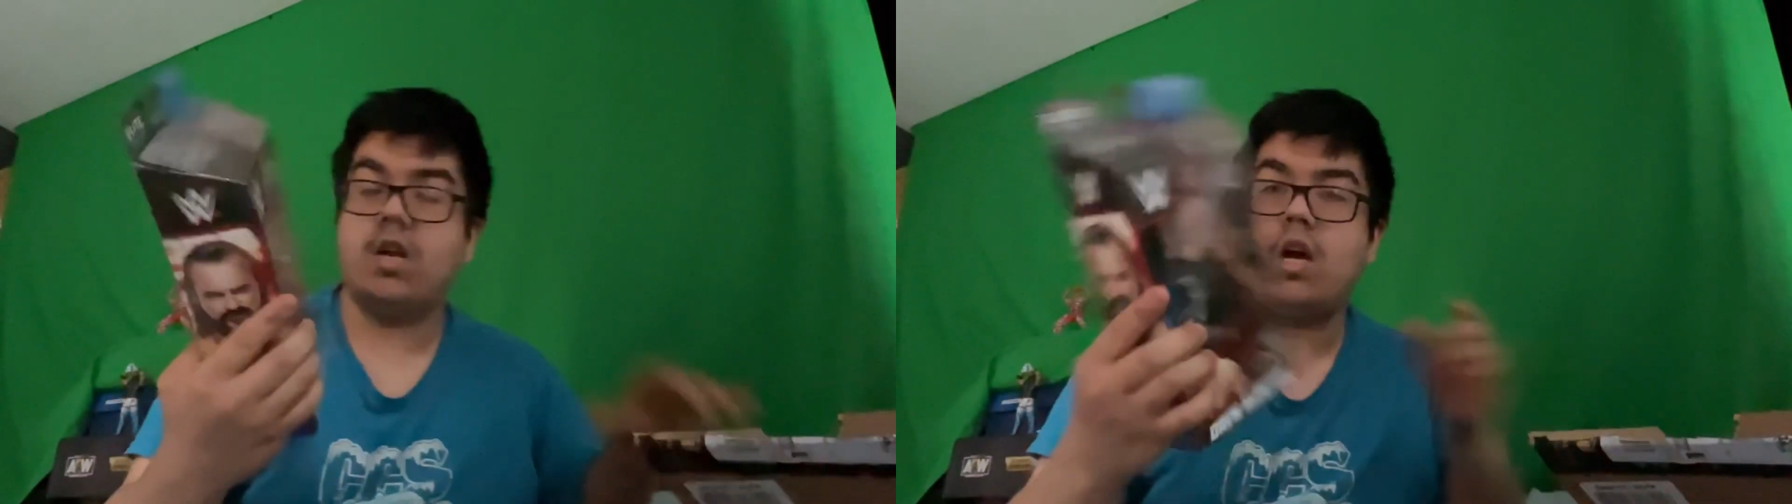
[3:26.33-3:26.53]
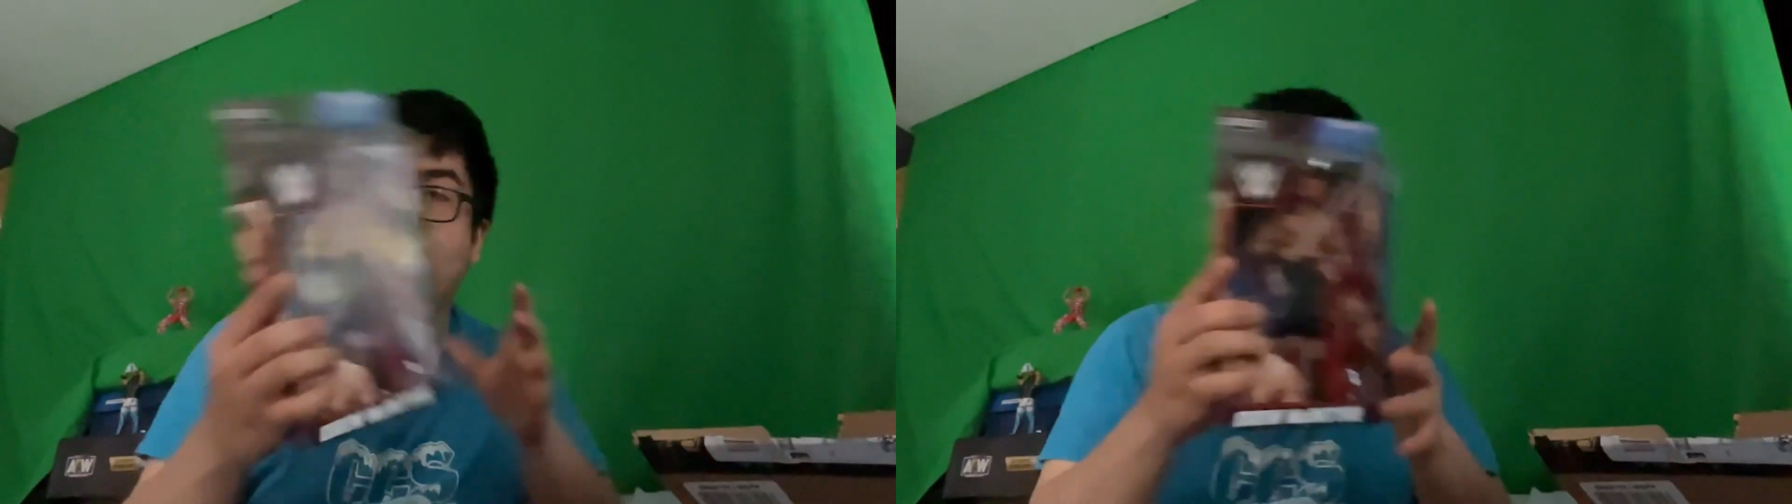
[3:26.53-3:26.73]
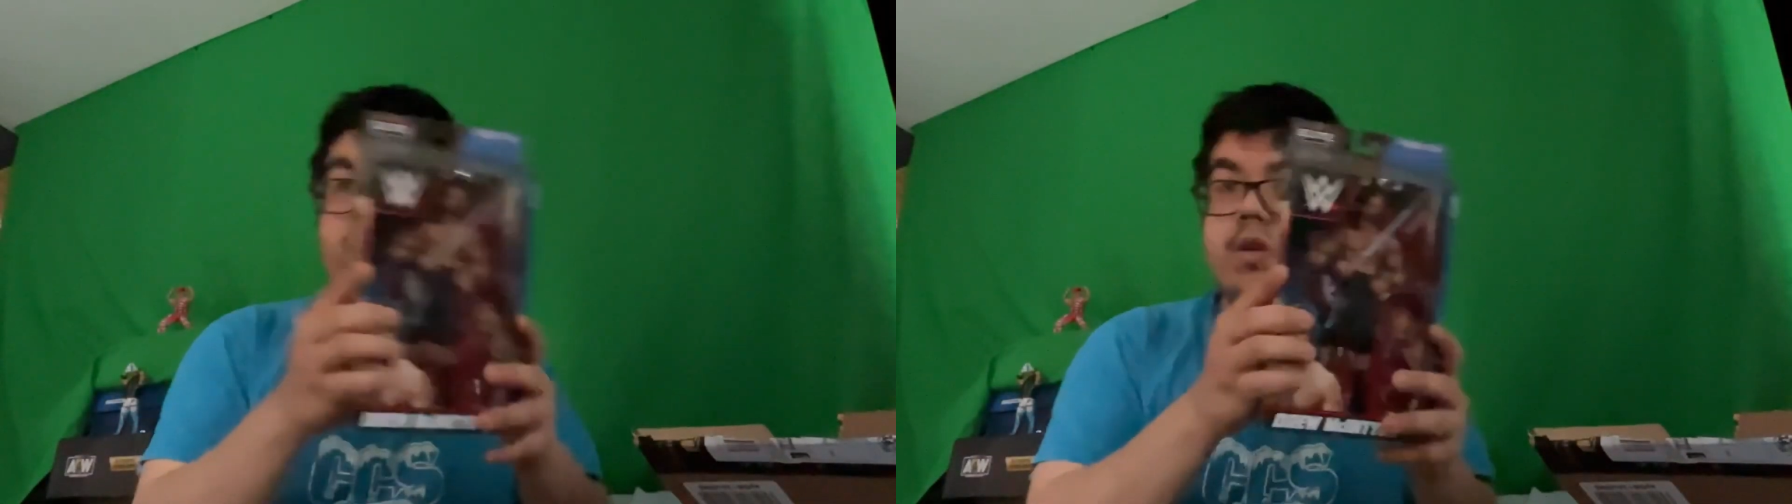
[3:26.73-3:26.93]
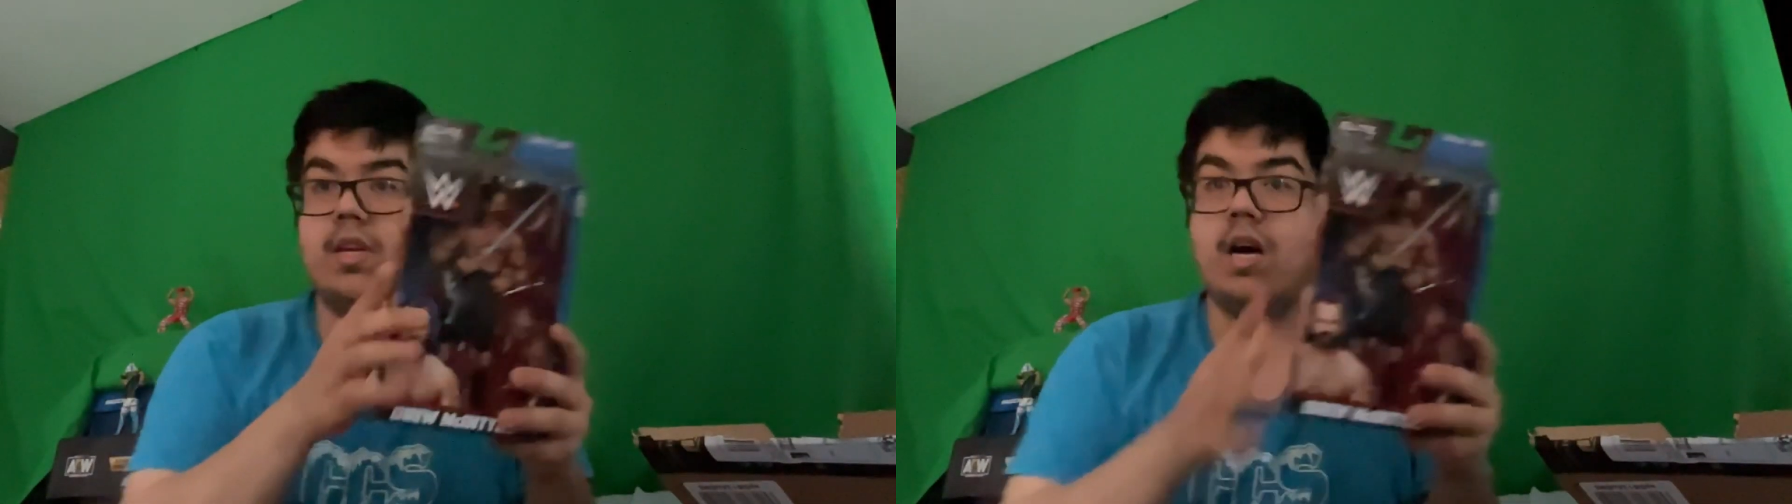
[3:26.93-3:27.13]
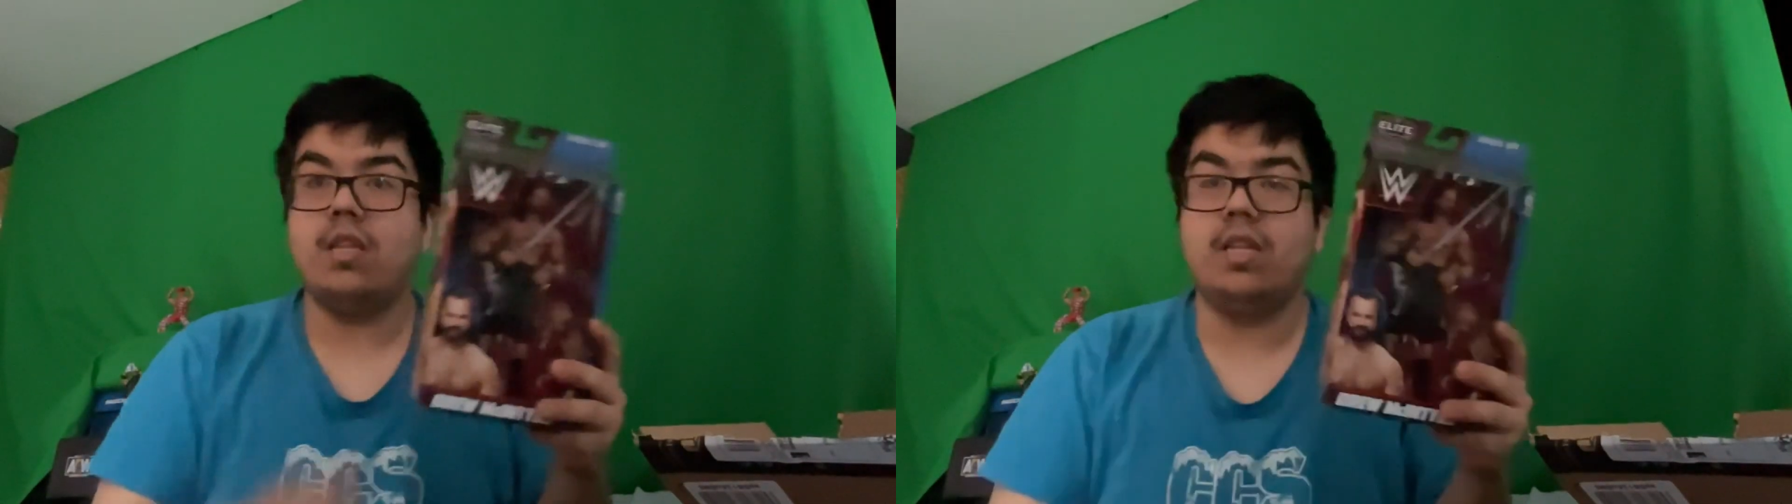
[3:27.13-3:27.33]
We
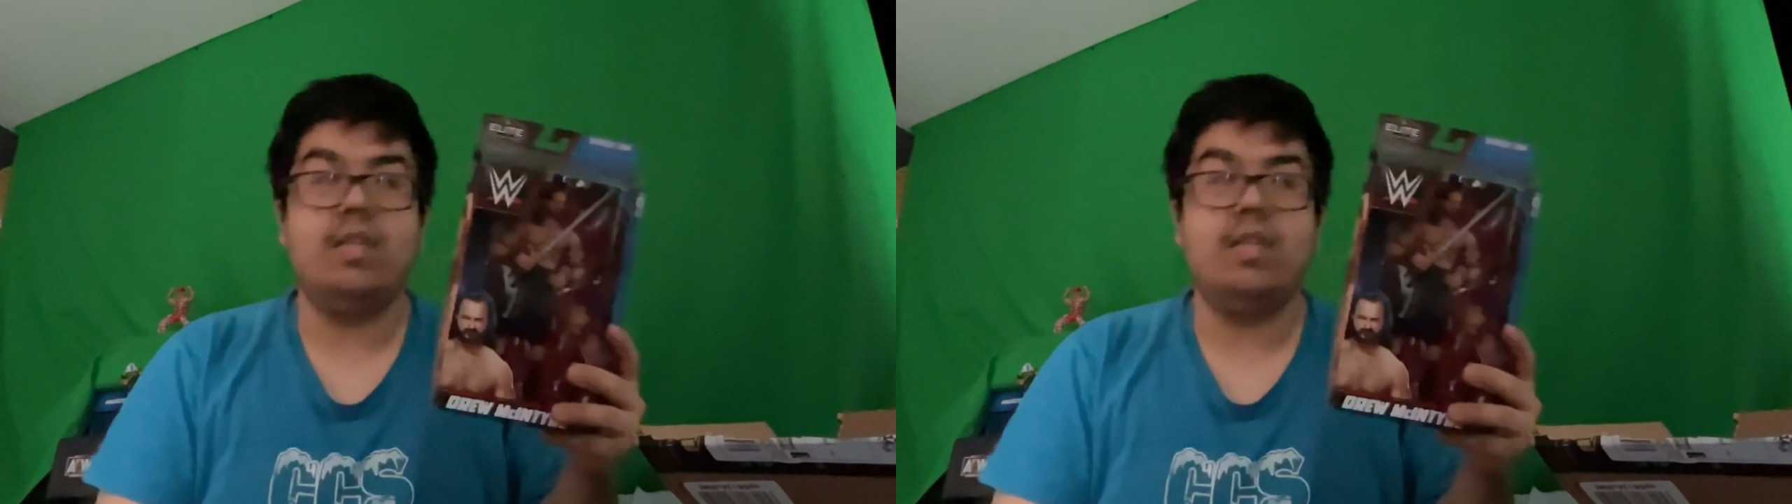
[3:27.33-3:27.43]
got the